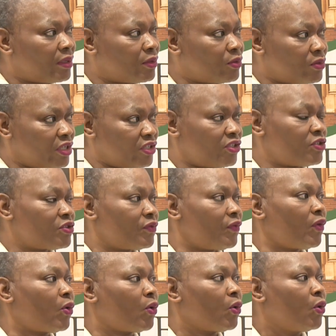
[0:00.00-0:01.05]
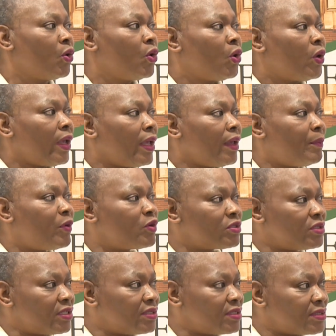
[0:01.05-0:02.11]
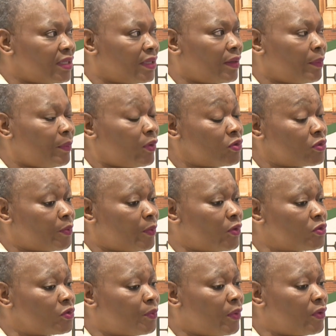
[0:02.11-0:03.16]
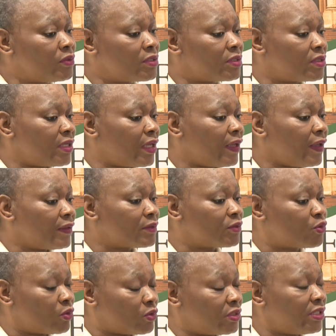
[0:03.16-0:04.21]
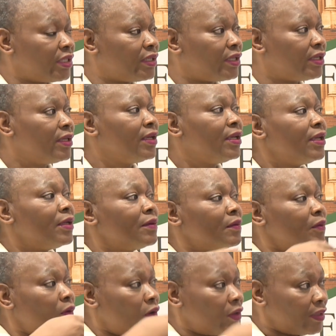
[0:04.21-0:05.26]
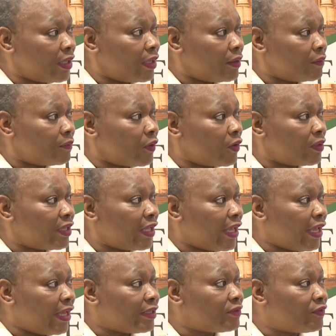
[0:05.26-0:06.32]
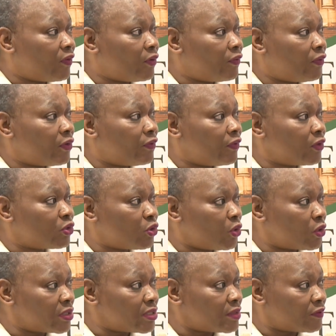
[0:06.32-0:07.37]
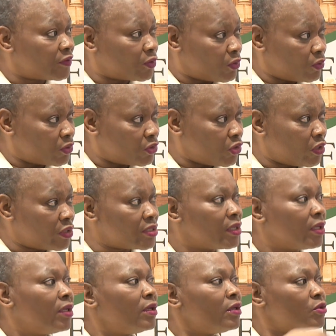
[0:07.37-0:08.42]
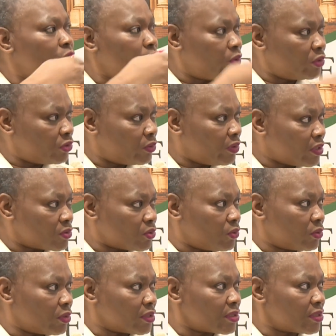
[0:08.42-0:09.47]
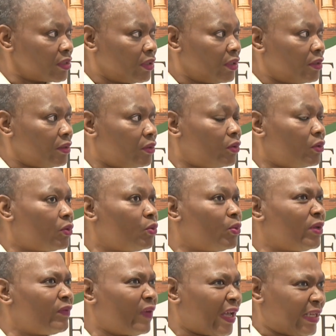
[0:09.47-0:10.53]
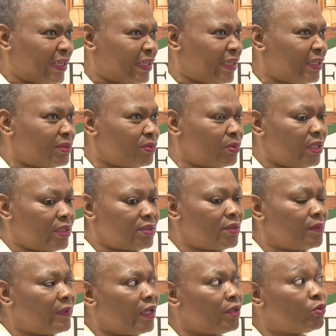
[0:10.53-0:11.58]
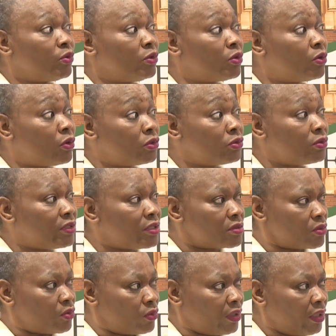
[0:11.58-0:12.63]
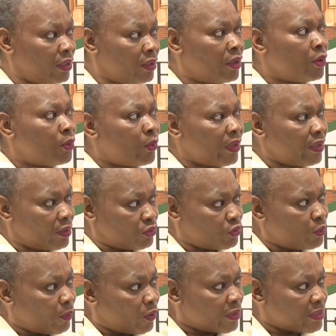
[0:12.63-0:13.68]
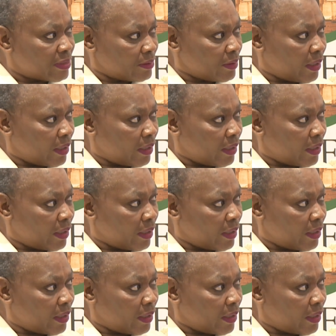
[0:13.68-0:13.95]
regulations for. Post-scrutiny on the act for tours, school tours, is going to the schools. We've agreed with the team that we'll go to the school where the two boys